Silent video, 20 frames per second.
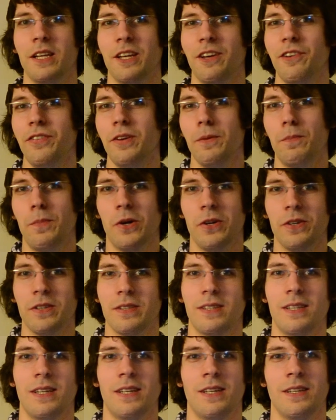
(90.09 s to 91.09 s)
If your
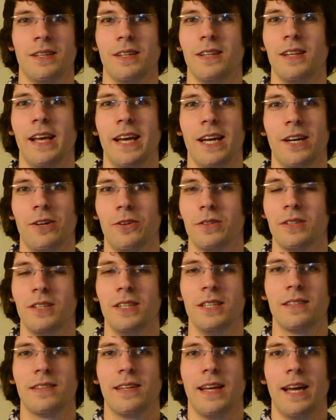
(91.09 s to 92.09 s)
poster layout
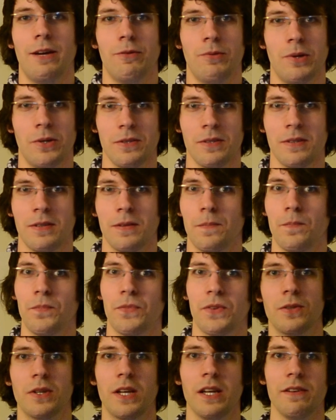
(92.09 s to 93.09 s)
needs arrows
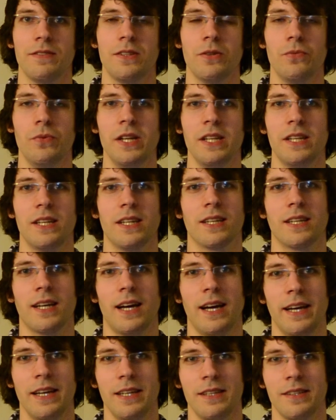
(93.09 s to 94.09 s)
to give the reader a
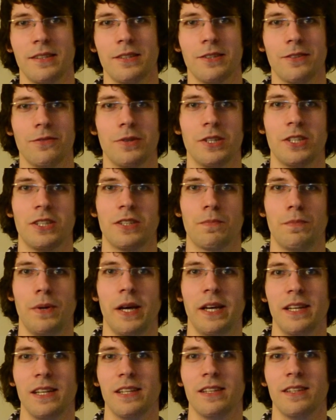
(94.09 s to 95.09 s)
guide which
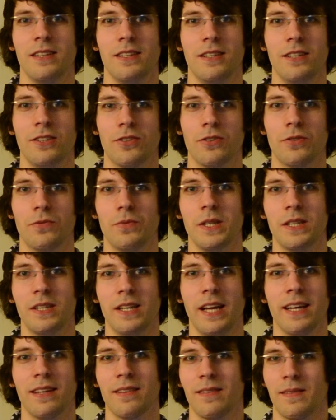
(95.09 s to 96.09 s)
panel he should read
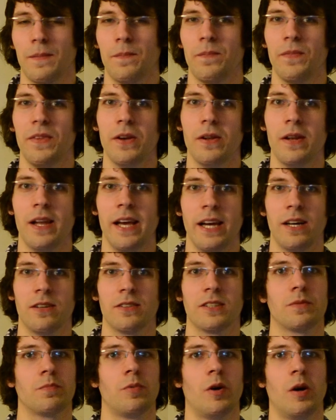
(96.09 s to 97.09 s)
next, your
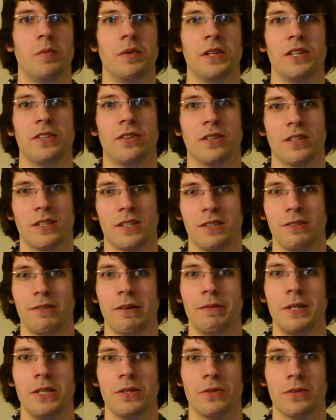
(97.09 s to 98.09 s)
layout is probably not
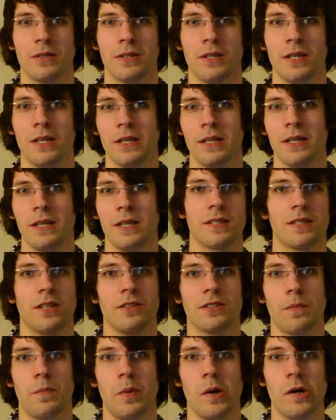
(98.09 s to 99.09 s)
very good.
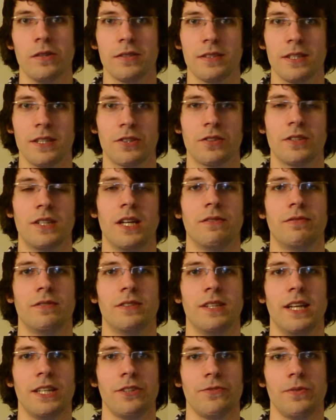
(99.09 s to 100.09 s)
So the poster should have
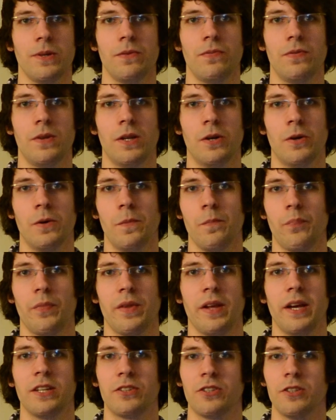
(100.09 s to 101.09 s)
a natural flow
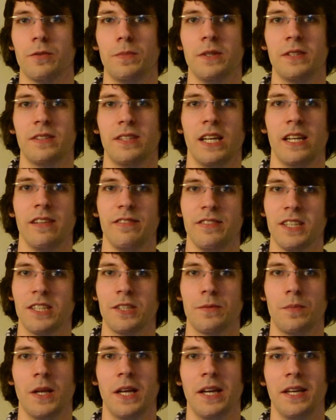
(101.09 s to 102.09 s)
and should be
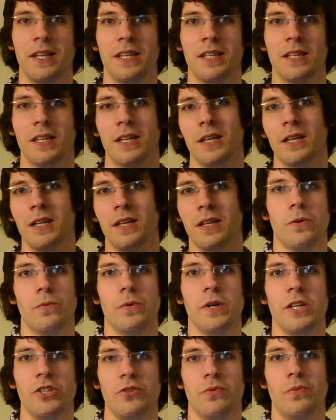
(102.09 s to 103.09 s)
self-explaining
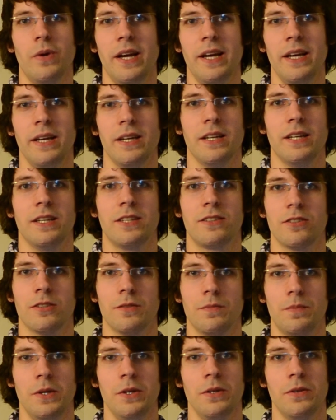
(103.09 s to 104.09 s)
which way it
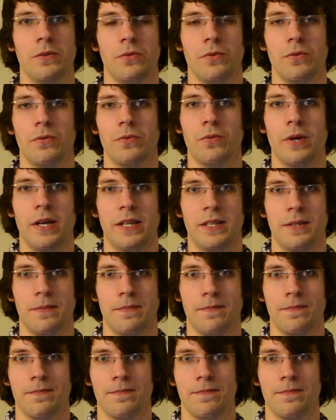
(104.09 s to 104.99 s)
should be read.